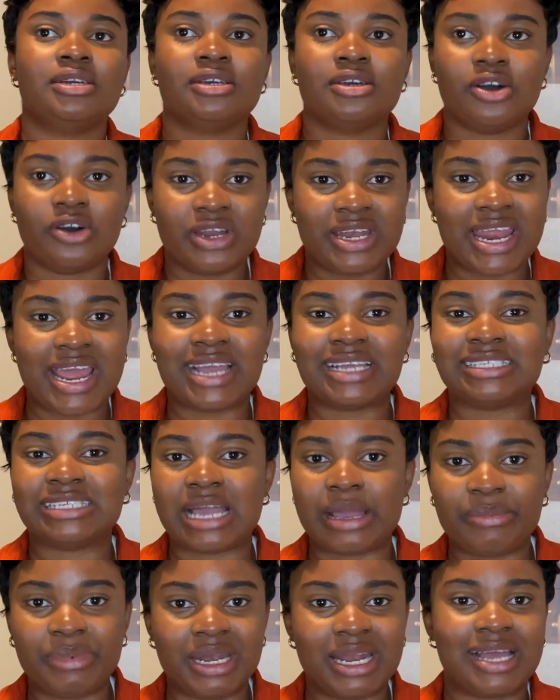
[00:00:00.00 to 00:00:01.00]
or the
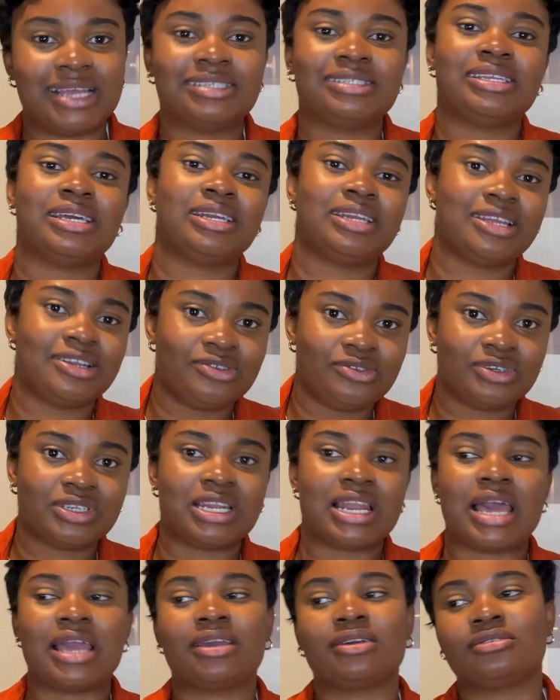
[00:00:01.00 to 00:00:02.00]
examiners there, they look
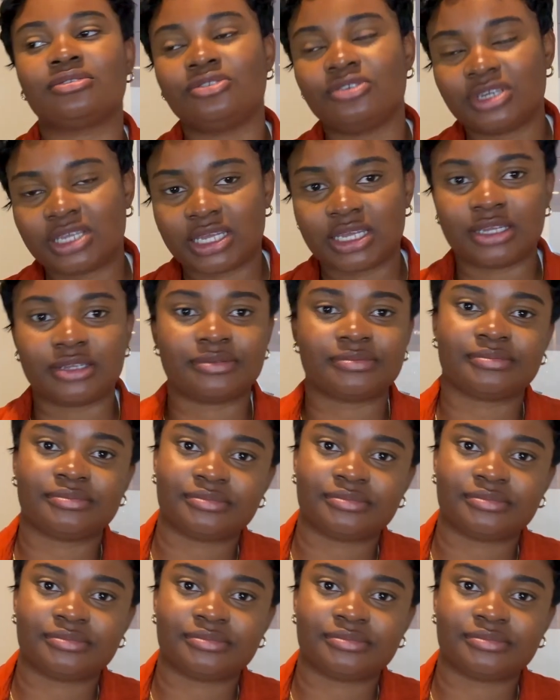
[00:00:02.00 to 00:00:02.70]
like, okay,